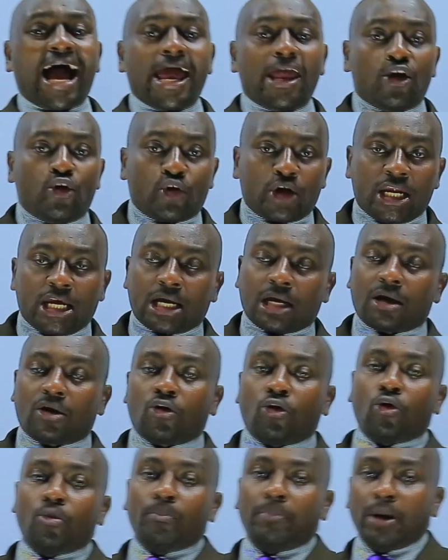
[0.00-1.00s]
ionic
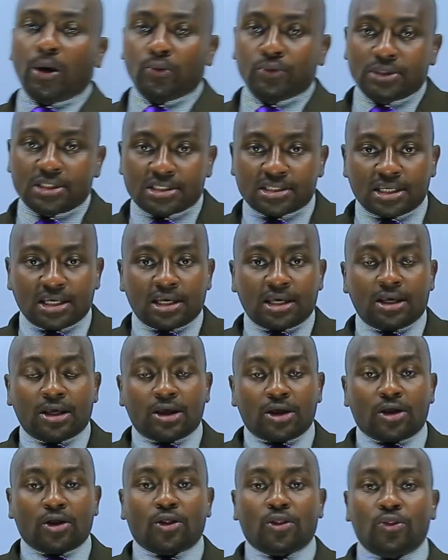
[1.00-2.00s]
compounds,
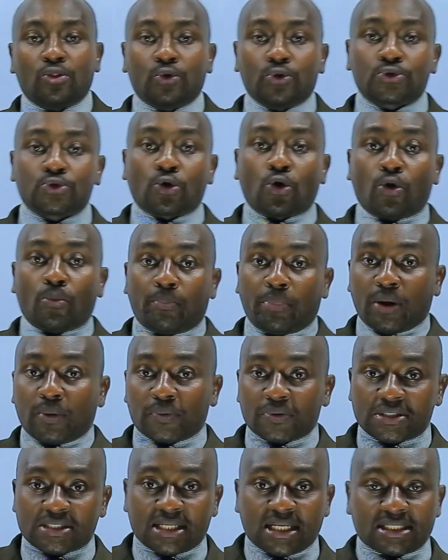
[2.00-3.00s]
those
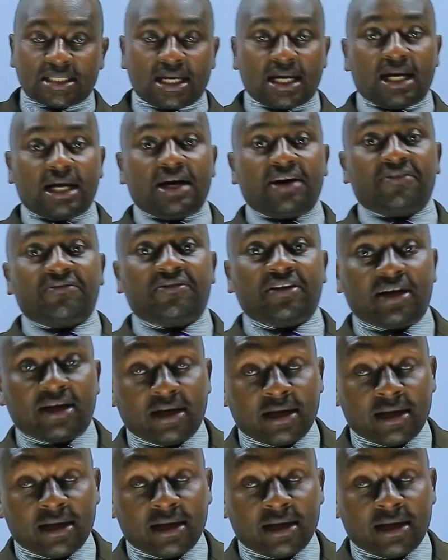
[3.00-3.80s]
compounds that have